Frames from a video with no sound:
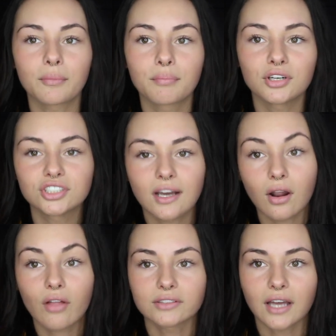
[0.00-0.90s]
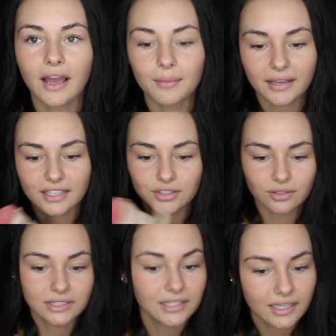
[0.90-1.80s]
look pushed out all the time, like as you
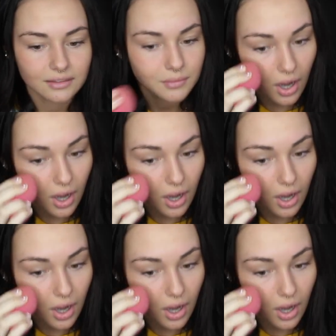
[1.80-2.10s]
can see as I'm